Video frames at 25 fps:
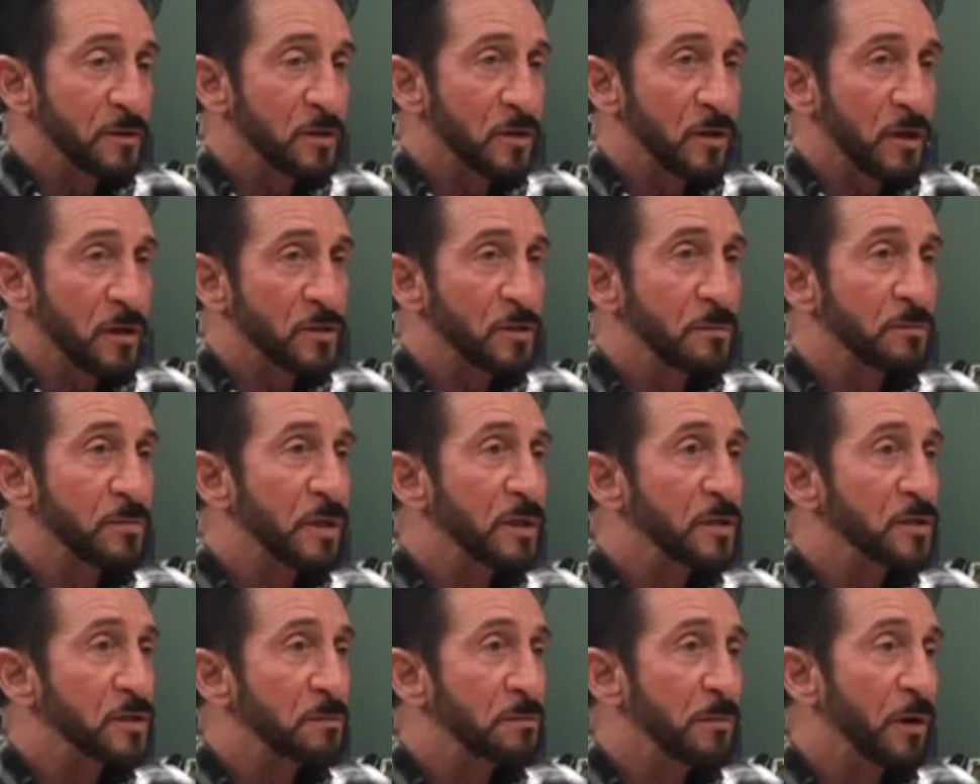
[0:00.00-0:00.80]
start some
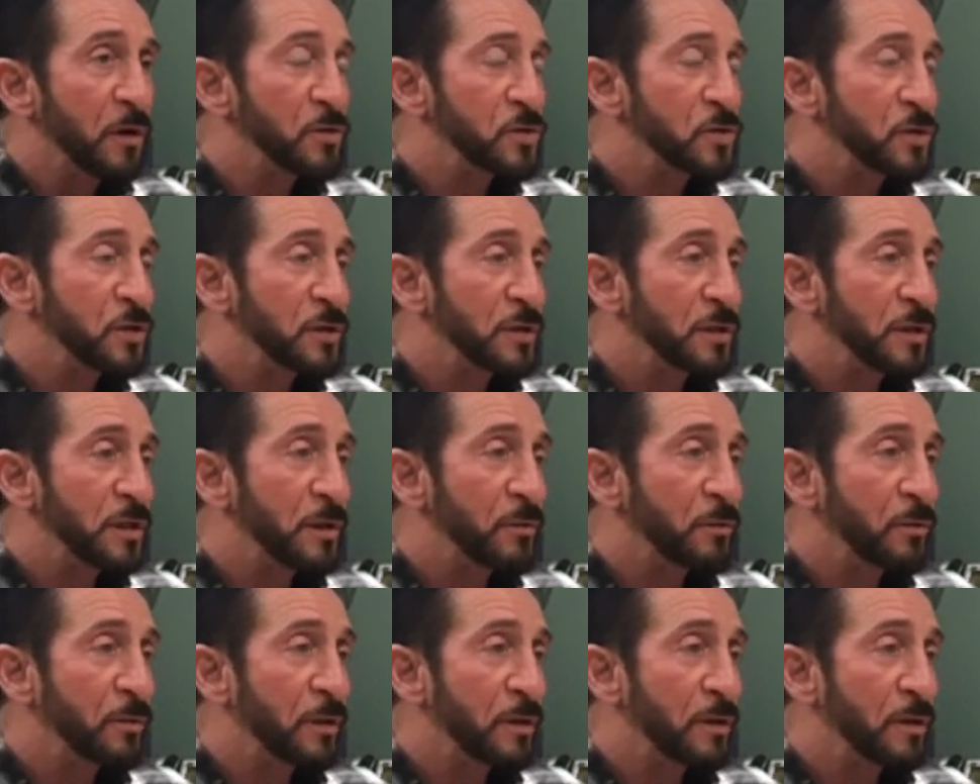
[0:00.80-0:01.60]
things in motion
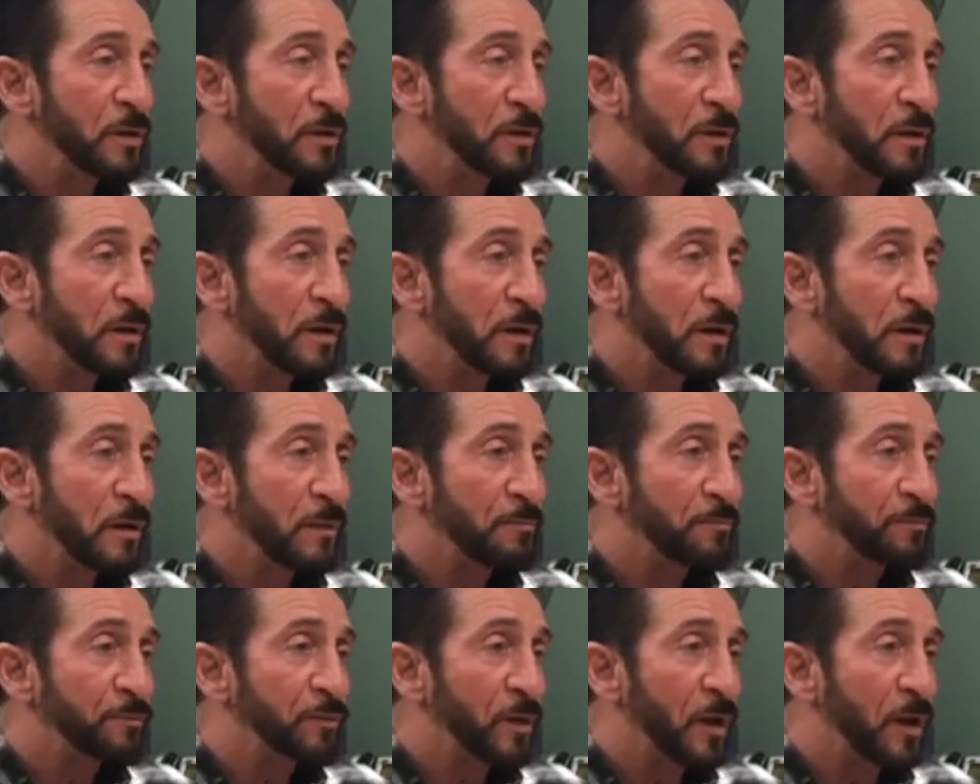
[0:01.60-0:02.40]
that would
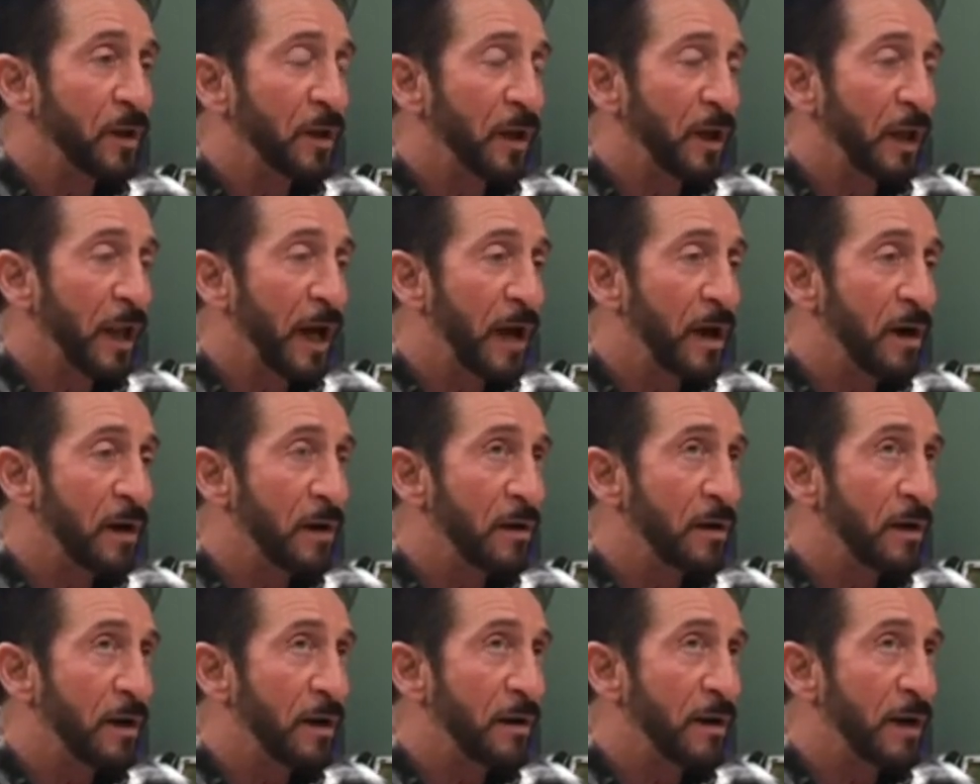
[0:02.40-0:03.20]

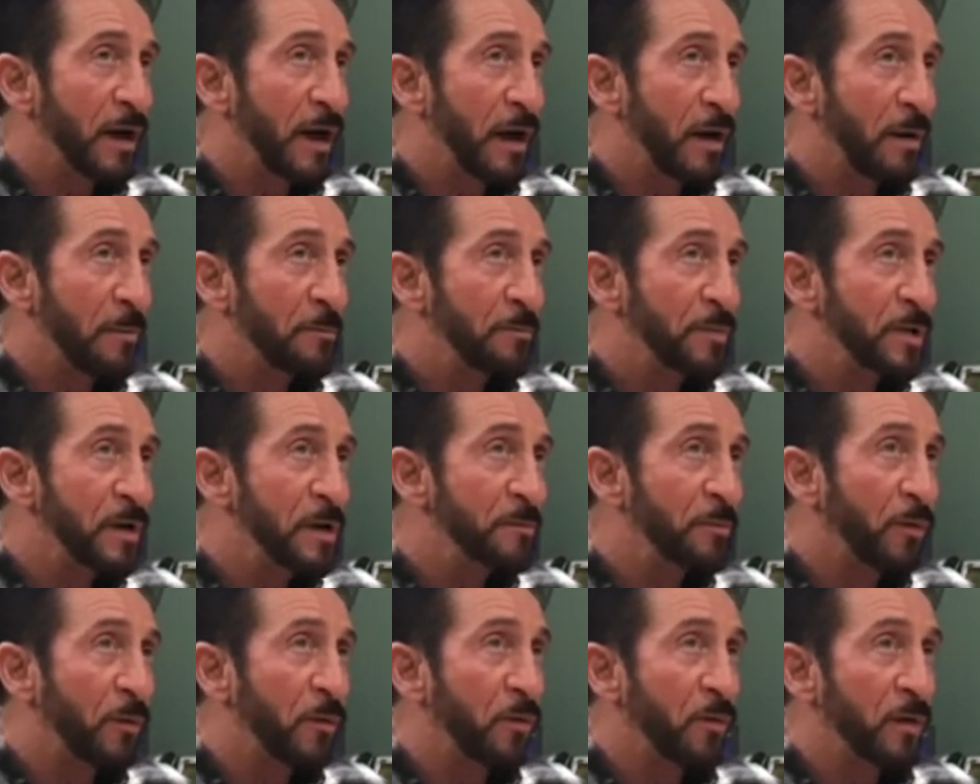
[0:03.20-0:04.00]
allow our
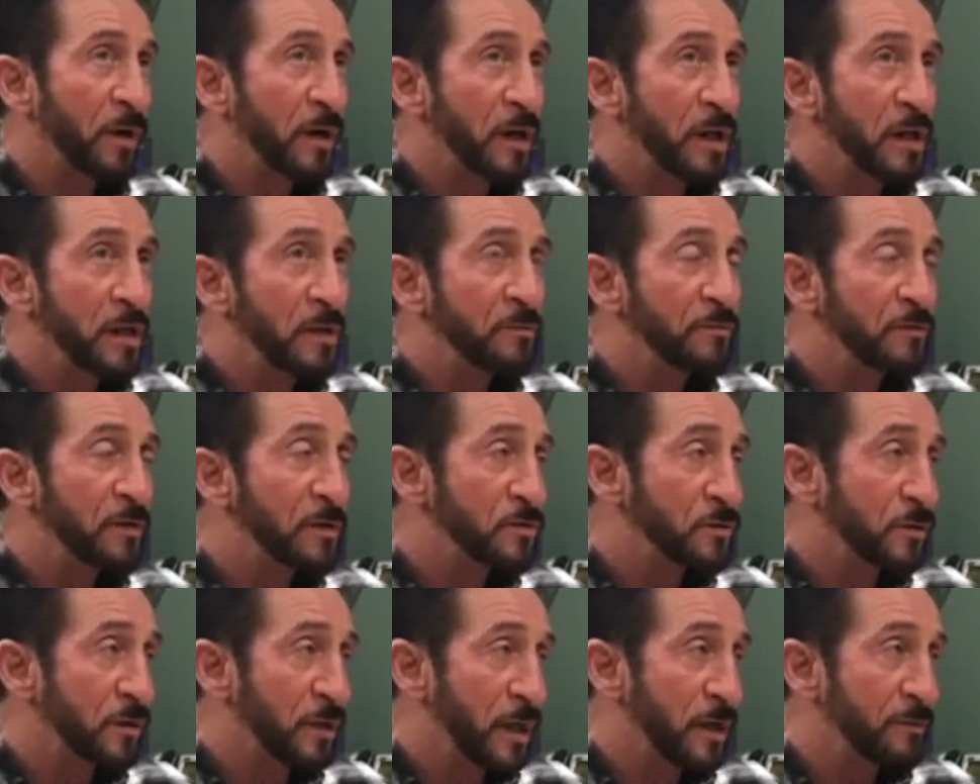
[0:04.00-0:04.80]
people on an
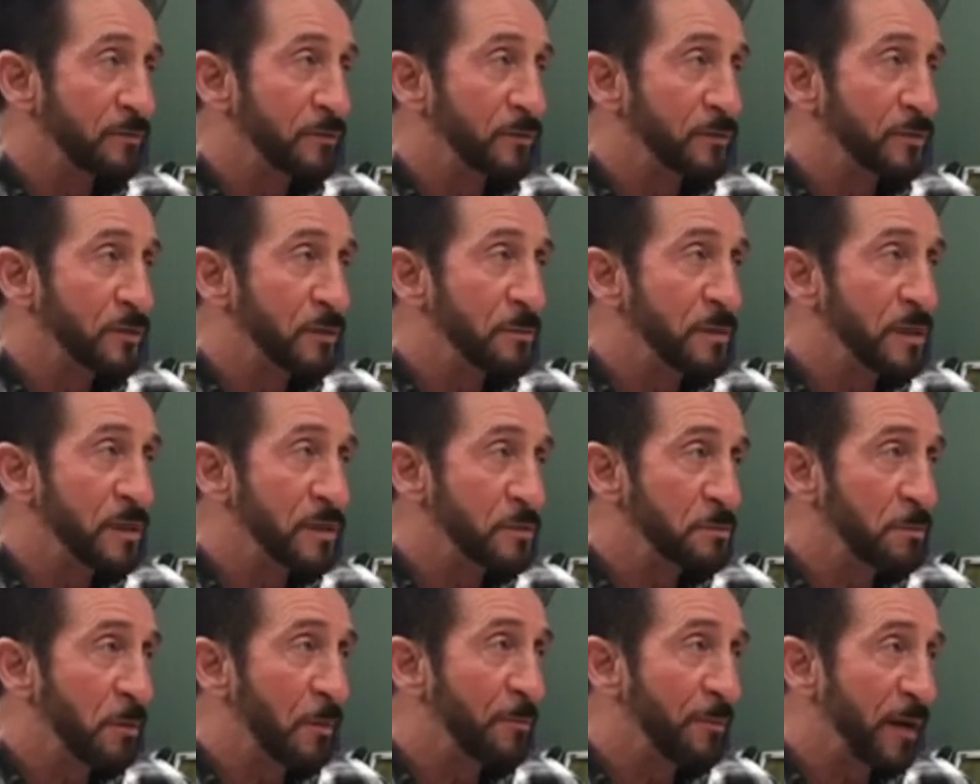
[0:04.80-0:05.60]
individual level to be
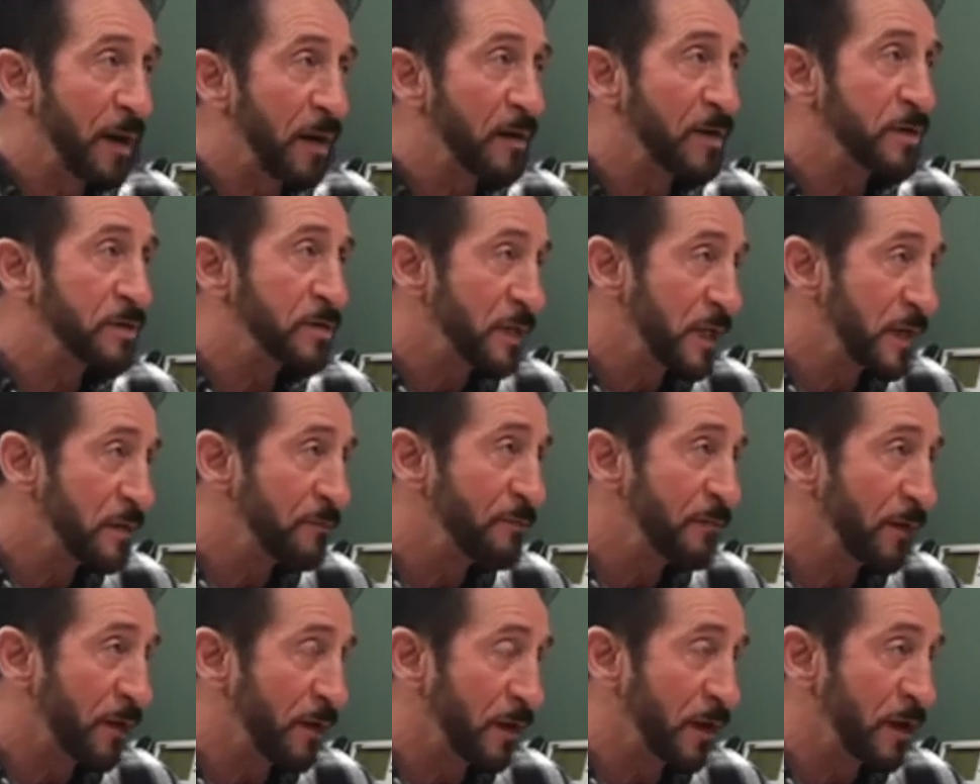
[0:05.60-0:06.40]
as prepared as they
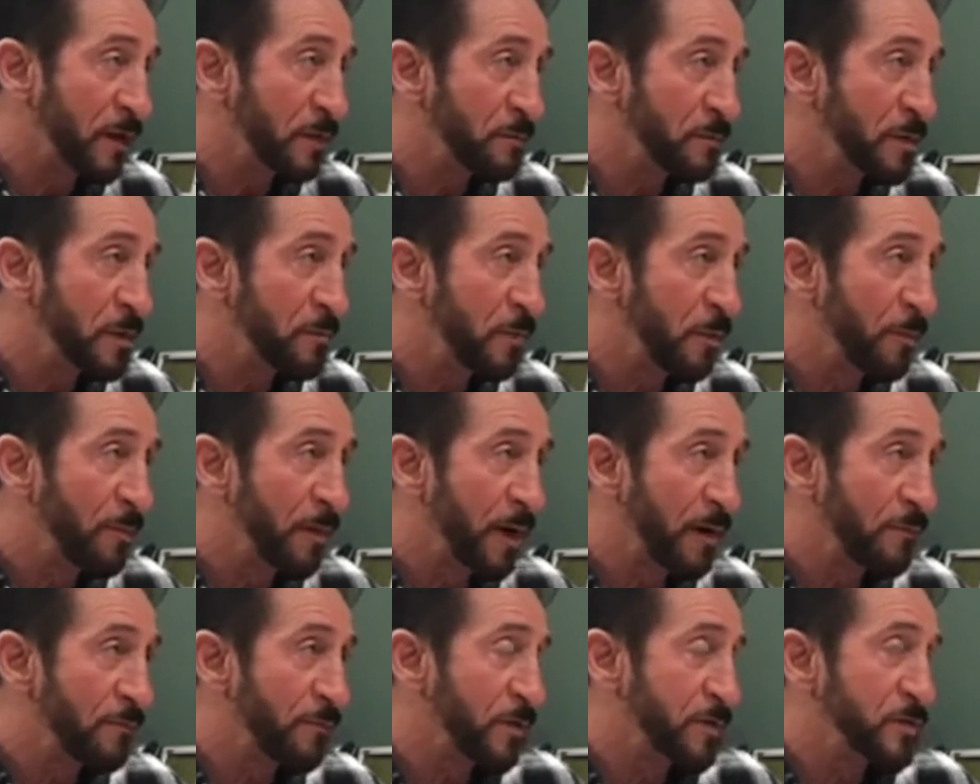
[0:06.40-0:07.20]
felt led to be
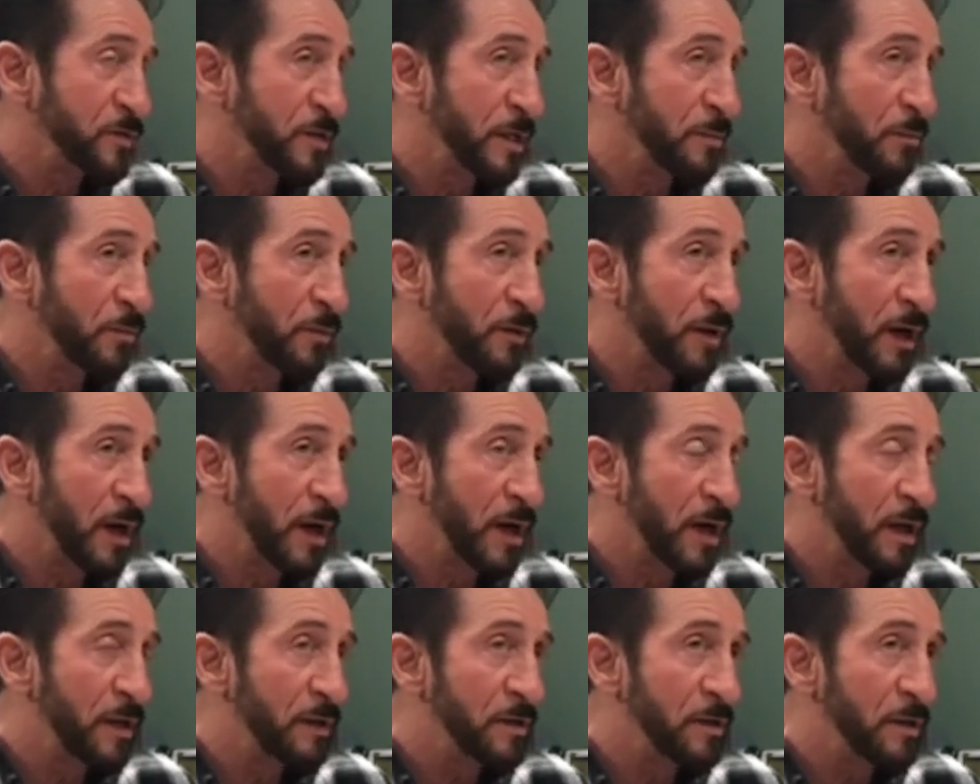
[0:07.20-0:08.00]
prepared. For example, I
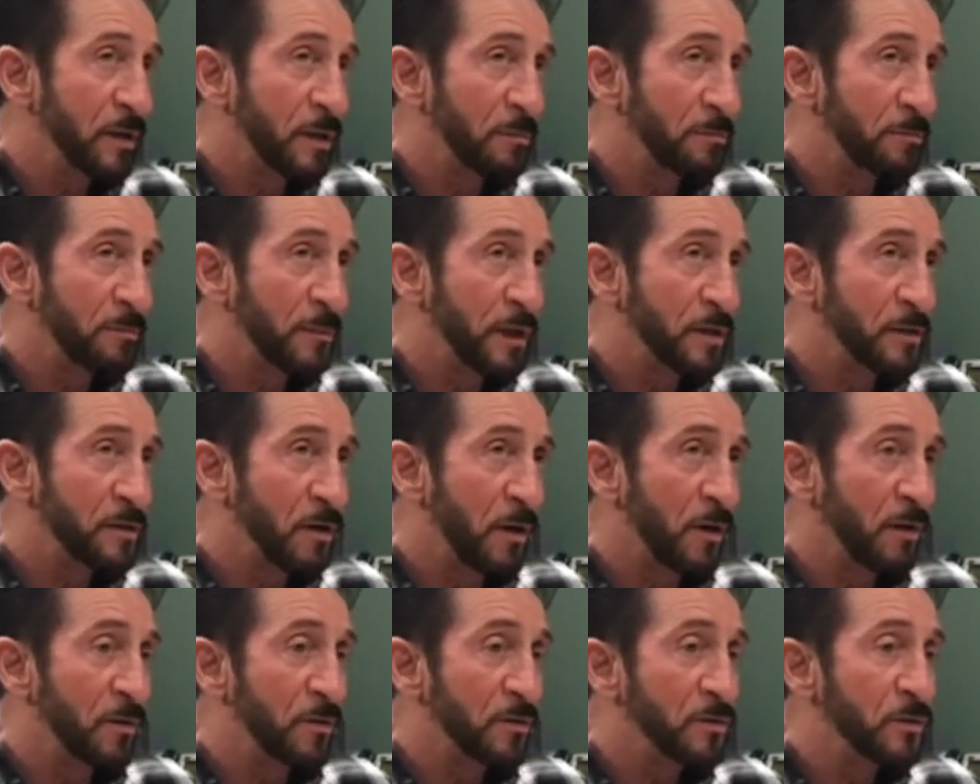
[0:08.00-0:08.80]
had my
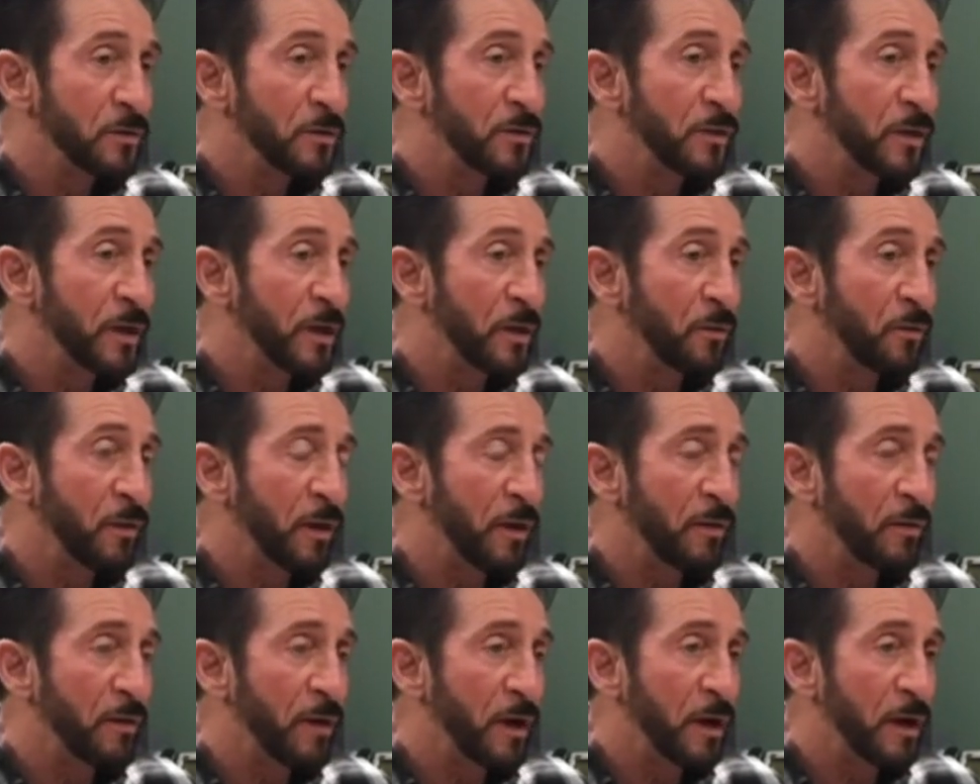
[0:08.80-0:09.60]
daughter do a thing
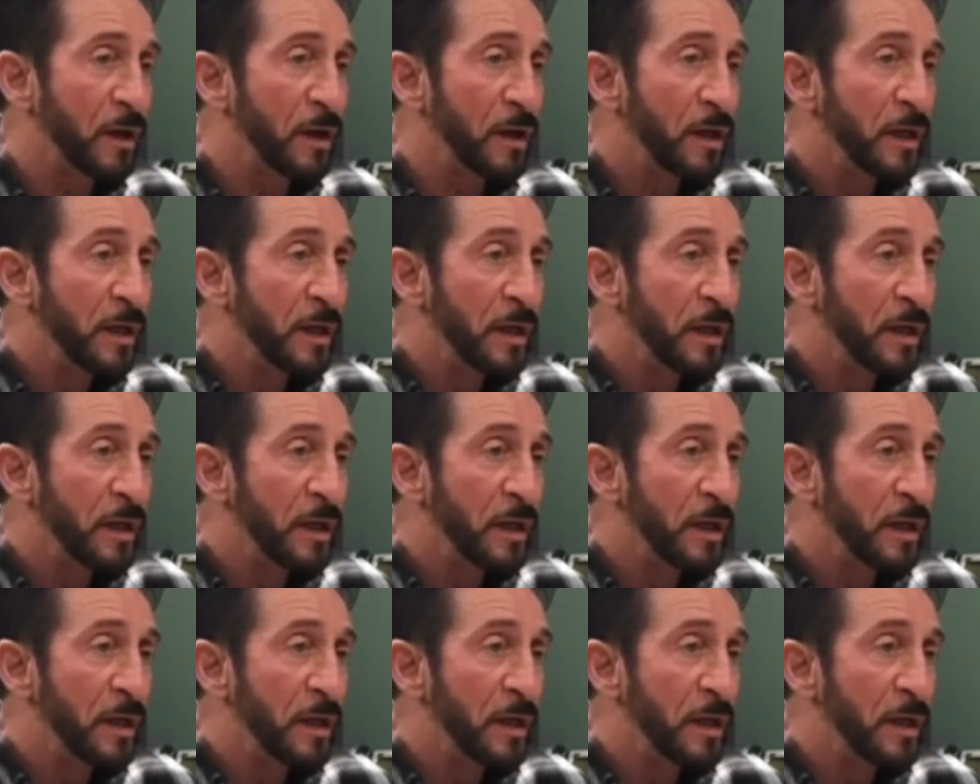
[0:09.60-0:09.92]
where